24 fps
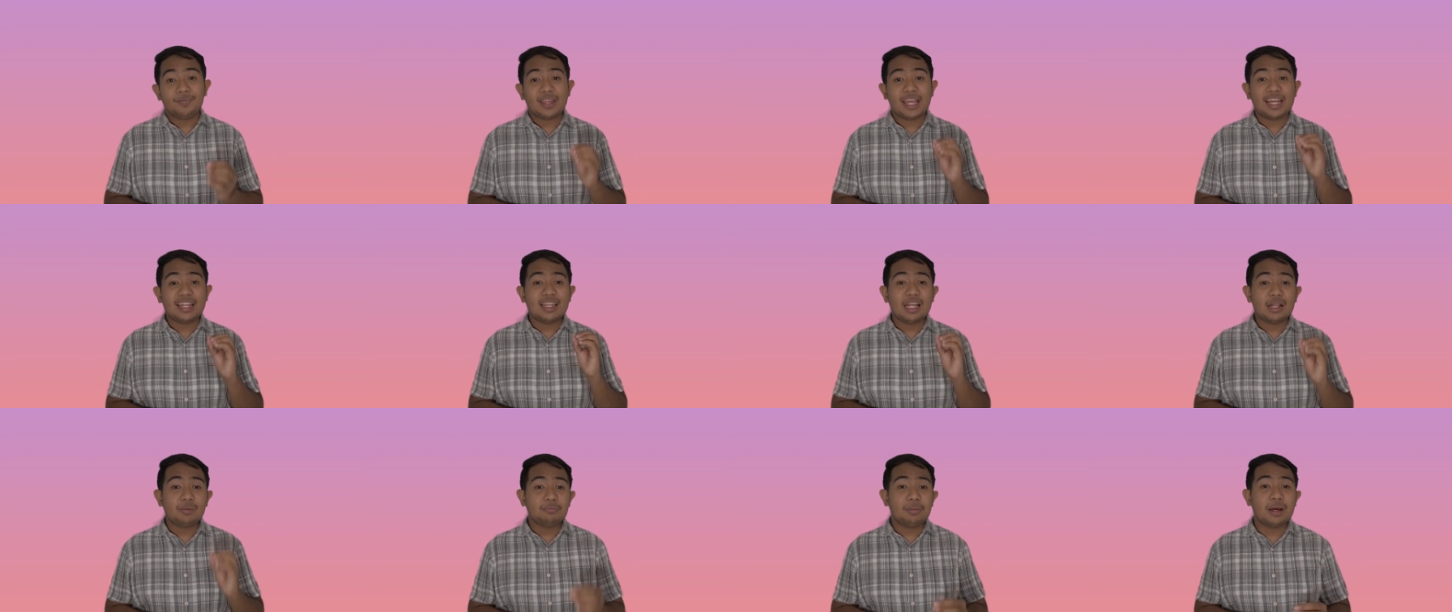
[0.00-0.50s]

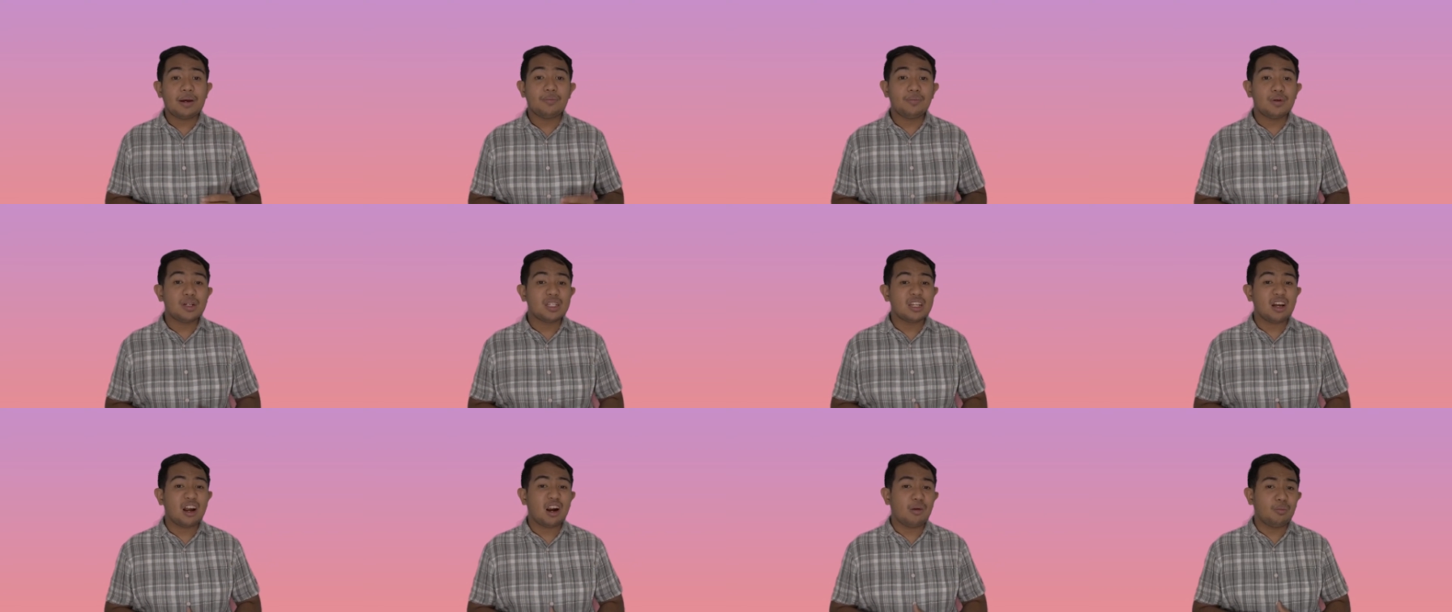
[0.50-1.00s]
and that
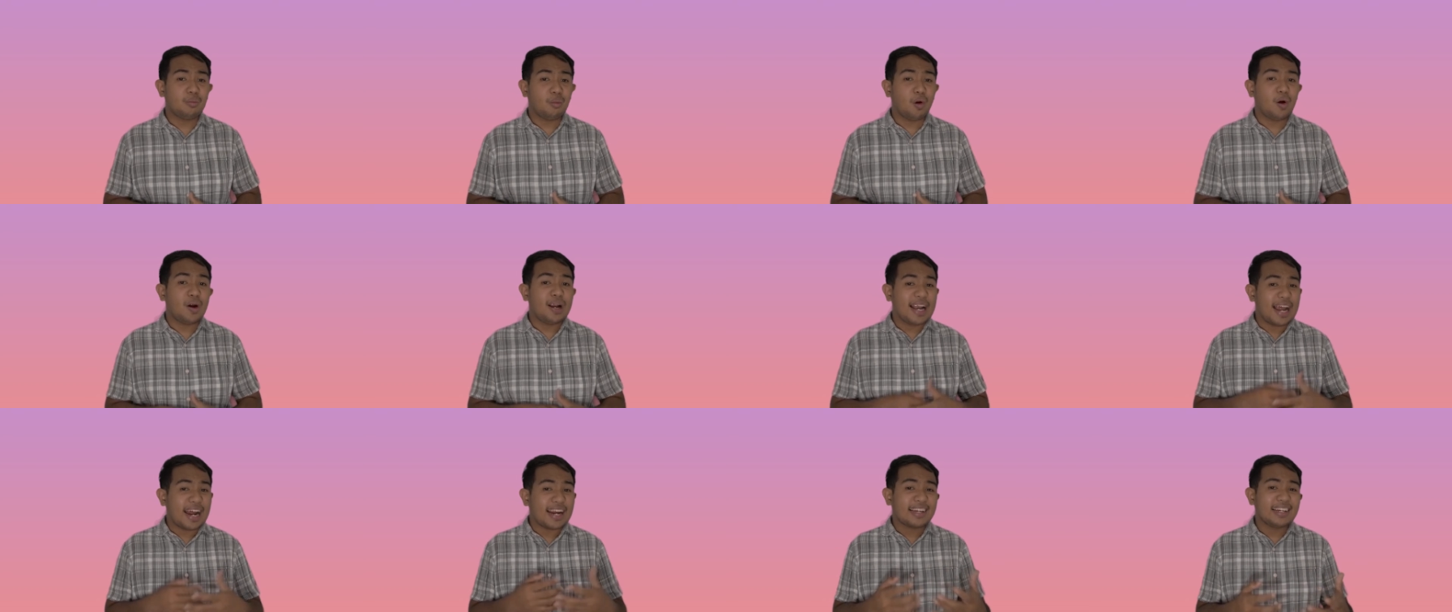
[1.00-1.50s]
members are
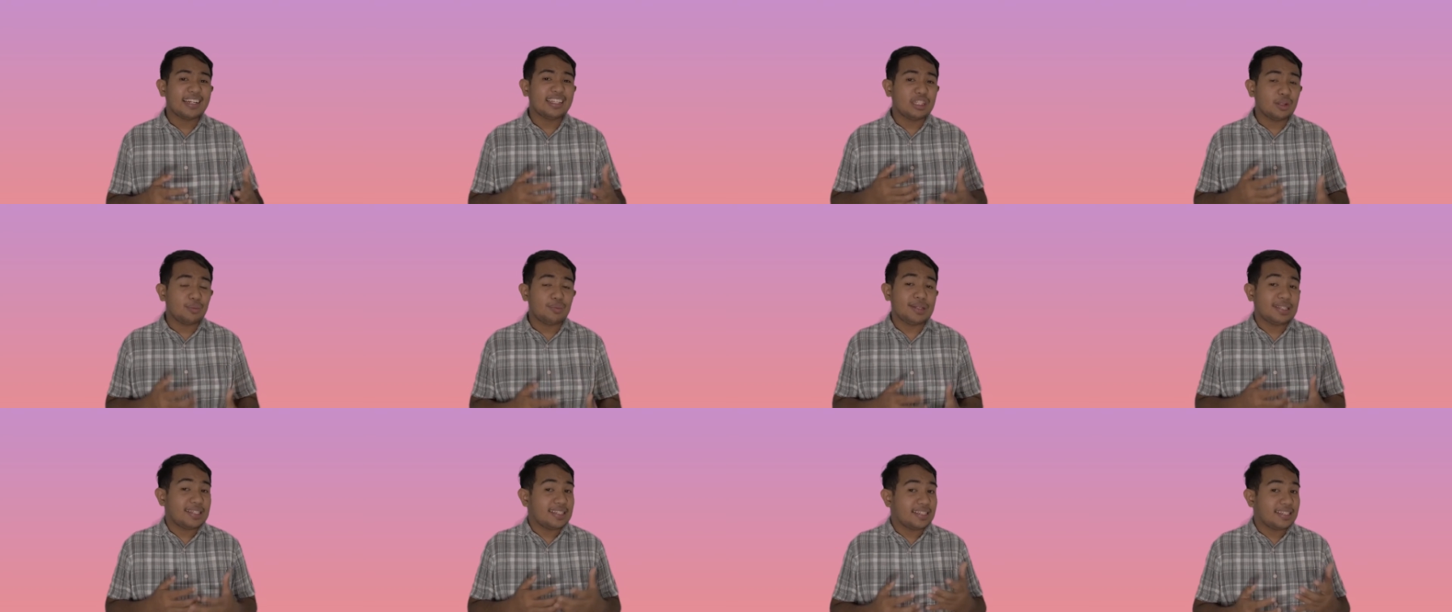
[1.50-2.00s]
more likely
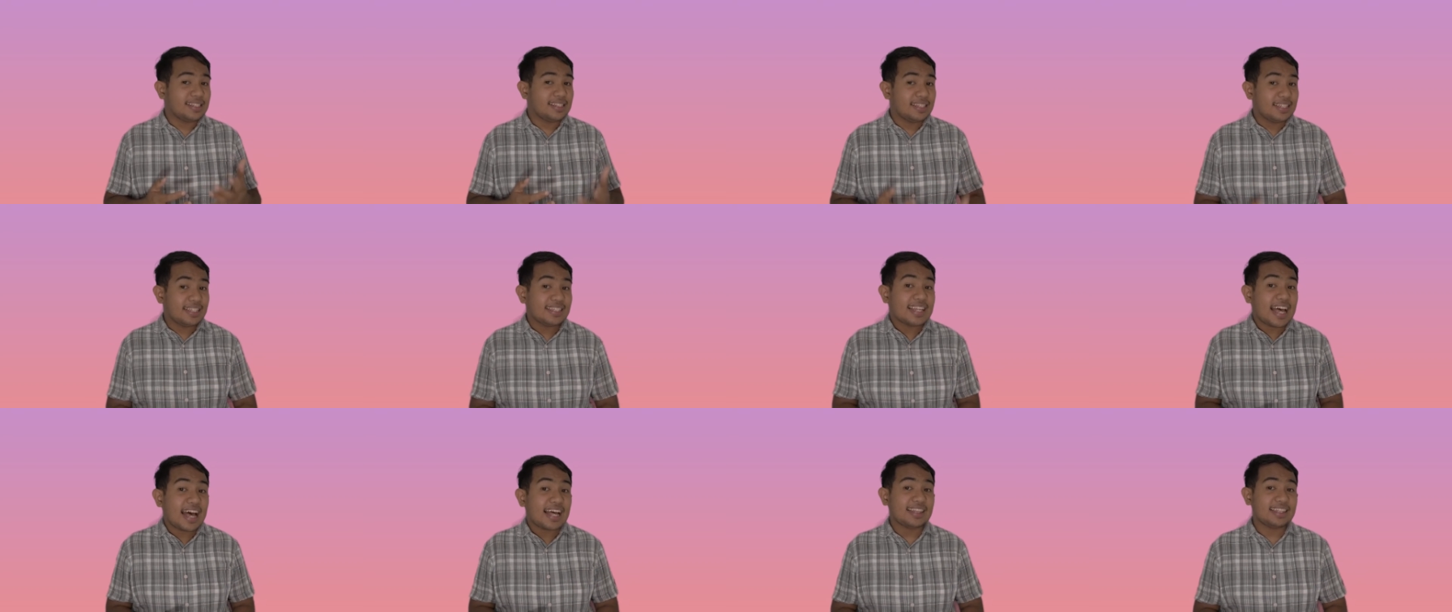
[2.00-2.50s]
to be
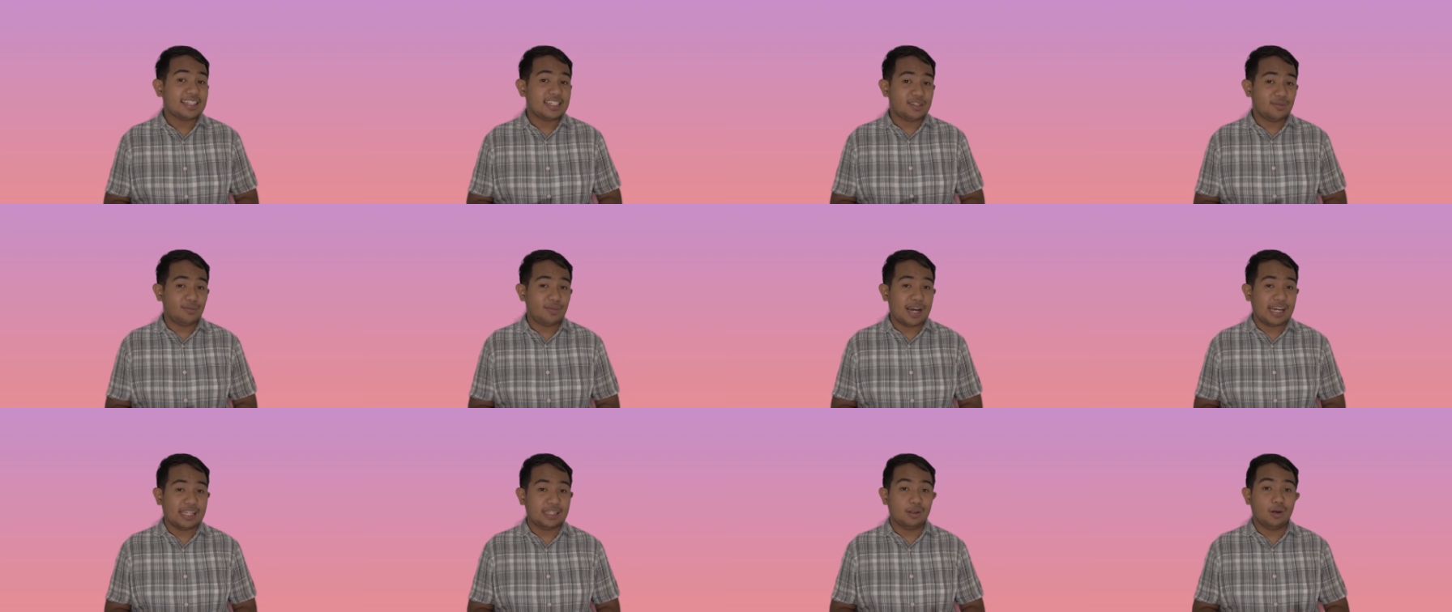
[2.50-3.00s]

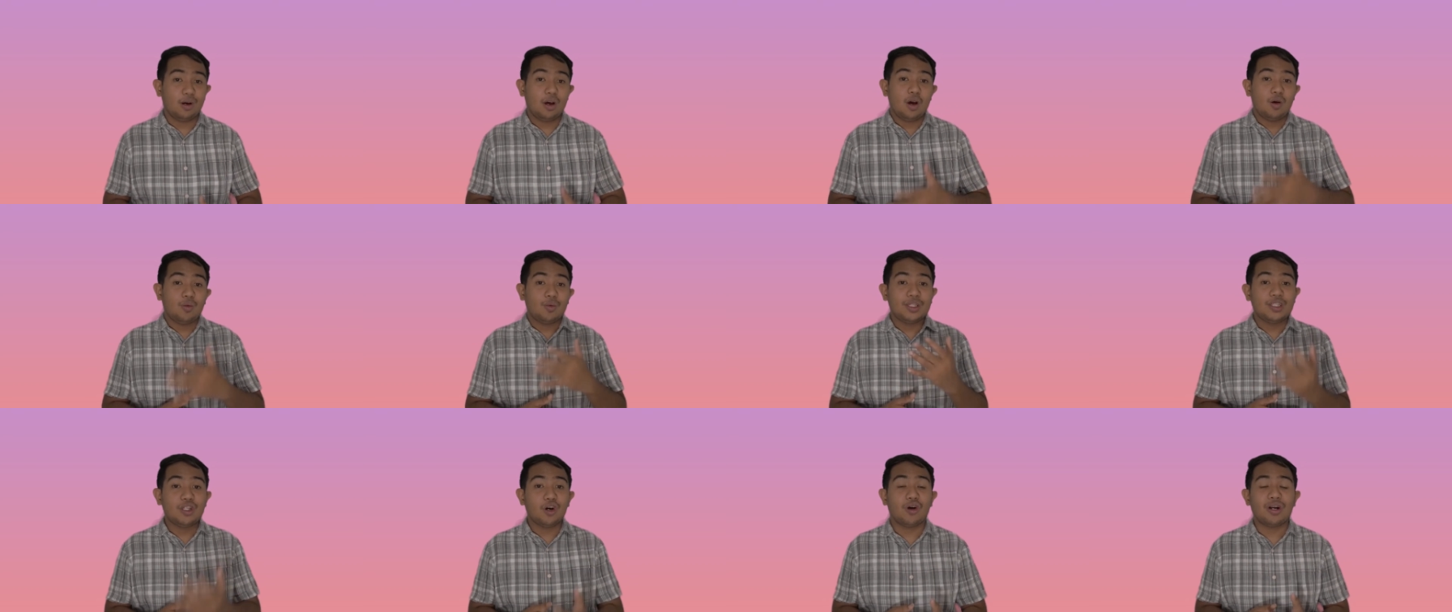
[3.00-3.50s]
dissatisfied
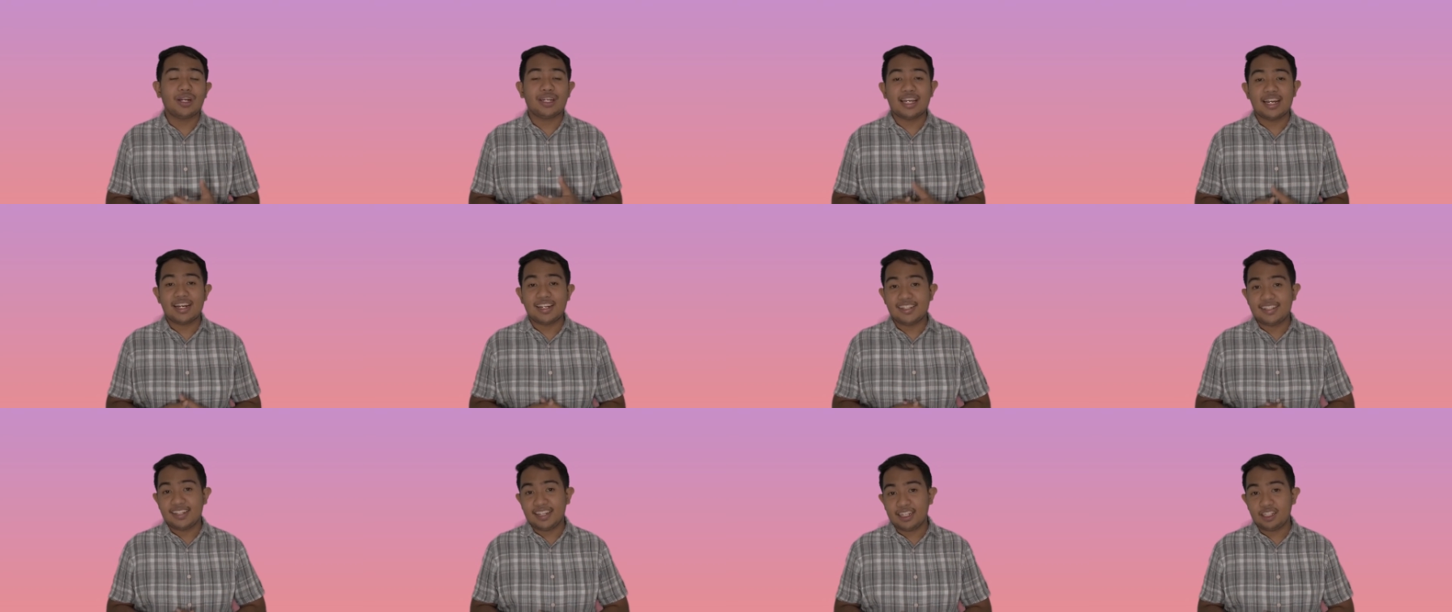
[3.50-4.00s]
with the
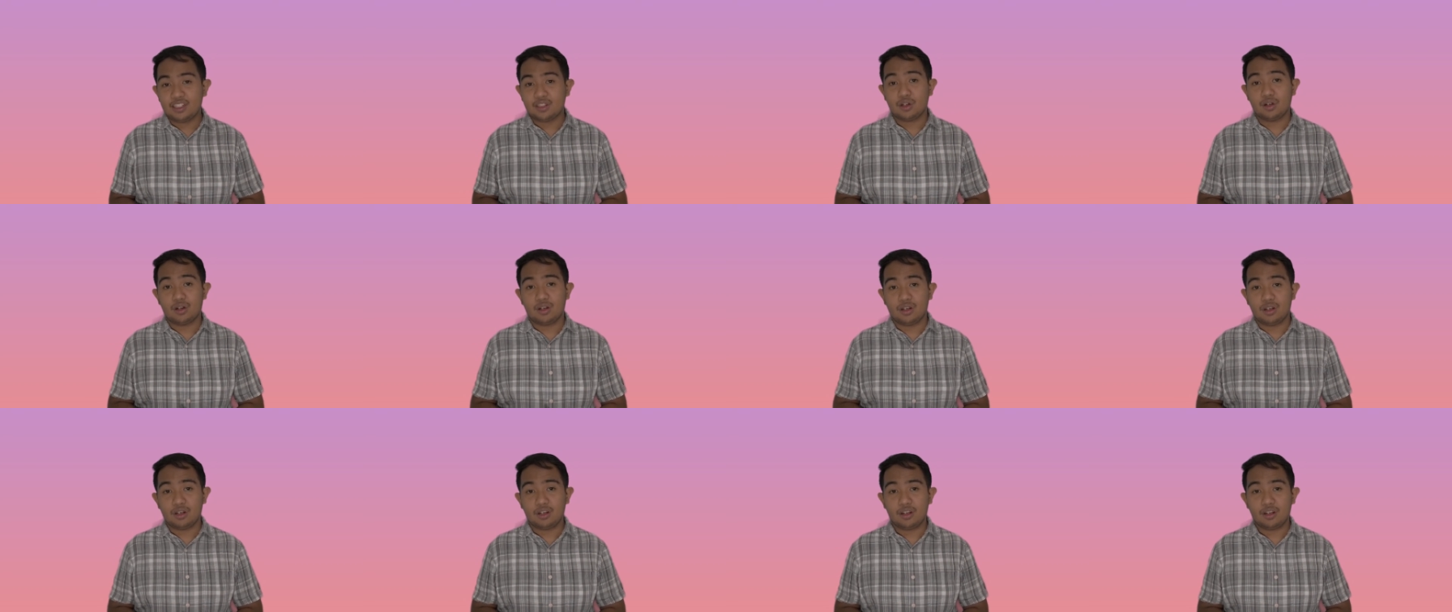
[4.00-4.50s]
organization.